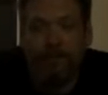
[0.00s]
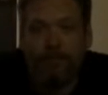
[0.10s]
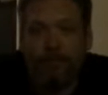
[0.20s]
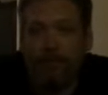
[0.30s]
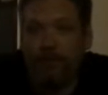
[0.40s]

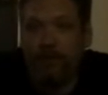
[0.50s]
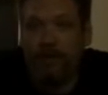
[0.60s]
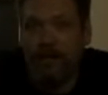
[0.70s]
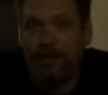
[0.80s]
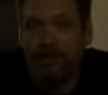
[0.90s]
pretty little
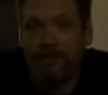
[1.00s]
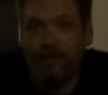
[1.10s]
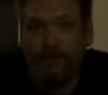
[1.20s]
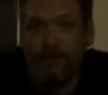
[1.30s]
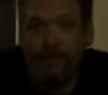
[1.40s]
lights that go
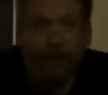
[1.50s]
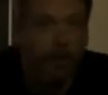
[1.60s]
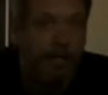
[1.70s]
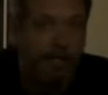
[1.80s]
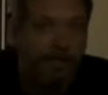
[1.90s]
from
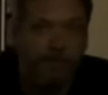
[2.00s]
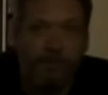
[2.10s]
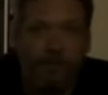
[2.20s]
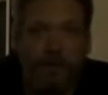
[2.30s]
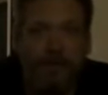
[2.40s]
green to
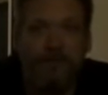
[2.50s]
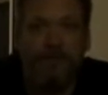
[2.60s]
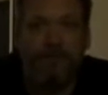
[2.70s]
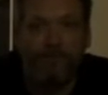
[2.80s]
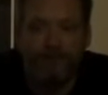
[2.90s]
red,
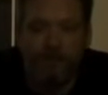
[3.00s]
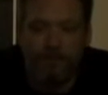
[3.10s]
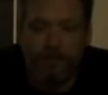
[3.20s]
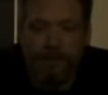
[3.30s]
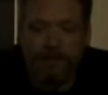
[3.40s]

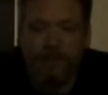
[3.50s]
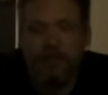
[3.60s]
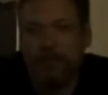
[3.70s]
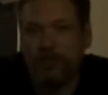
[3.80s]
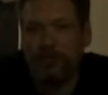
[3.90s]

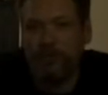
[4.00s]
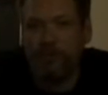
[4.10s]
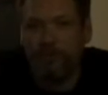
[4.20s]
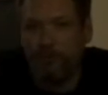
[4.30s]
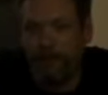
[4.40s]
basically
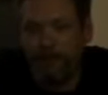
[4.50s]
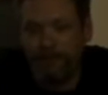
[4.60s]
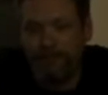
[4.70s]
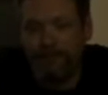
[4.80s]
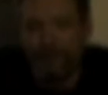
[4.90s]
showing
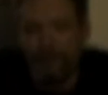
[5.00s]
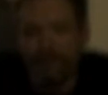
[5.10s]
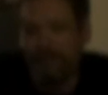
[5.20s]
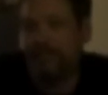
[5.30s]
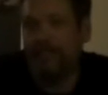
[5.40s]
possibility of the
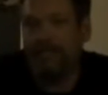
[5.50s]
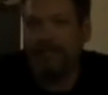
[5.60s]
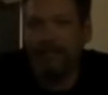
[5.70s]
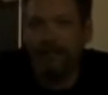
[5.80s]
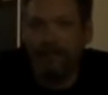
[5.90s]

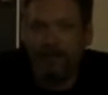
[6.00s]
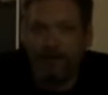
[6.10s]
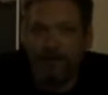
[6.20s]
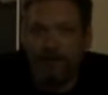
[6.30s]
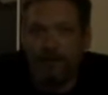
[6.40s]
intensity
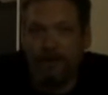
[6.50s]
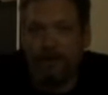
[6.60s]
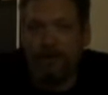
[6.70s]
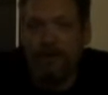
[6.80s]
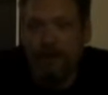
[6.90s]
of
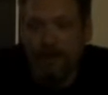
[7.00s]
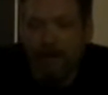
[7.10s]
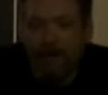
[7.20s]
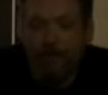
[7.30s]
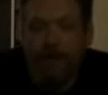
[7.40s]

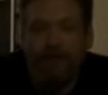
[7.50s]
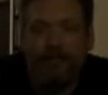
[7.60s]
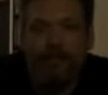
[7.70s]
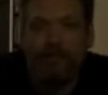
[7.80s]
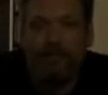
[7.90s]
finding
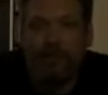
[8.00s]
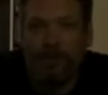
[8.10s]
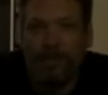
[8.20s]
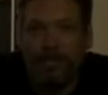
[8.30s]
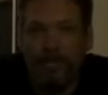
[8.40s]
some sort
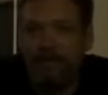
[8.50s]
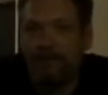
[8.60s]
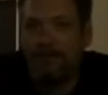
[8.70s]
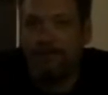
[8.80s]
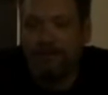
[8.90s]
of hit
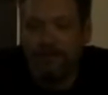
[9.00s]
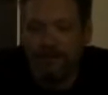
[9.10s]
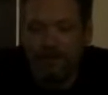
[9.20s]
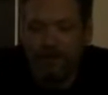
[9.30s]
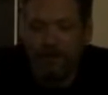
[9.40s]

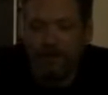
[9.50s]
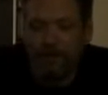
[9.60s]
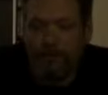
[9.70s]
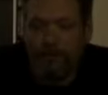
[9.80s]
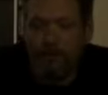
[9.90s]

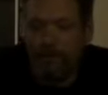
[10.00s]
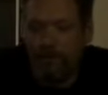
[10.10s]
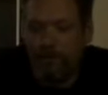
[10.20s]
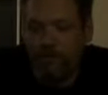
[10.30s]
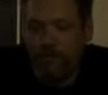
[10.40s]
or
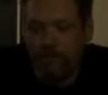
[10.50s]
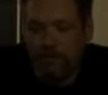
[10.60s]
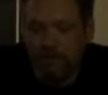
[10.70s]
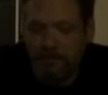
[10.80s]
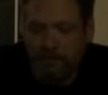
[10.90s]

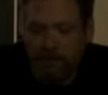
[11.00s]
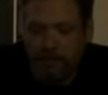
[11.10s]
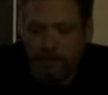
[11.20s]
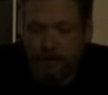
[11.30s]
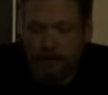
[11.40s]

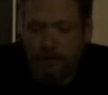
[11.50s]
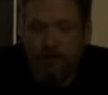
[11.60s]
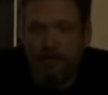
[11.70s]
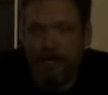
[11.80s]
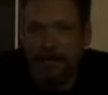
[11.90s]

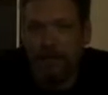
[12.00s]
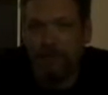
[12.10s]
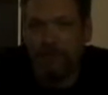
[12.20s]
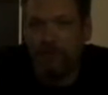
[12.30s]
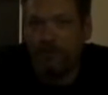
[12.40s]
maybe an
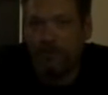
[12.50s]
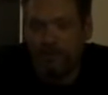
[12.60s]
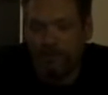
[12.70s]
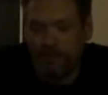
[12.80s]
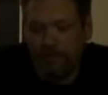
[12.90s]
answer
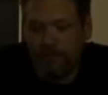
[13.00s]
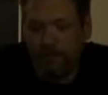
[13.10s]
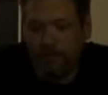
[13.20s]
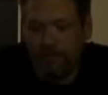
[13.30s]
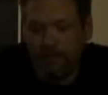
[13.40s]
and
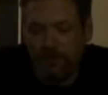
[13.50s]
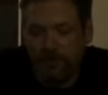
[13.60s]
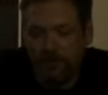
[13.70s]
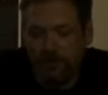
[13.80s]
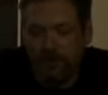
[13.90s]

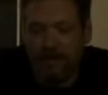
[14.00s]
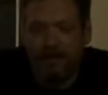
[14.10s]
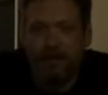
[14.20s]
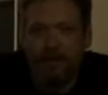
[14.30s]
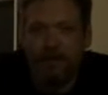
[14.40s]
question type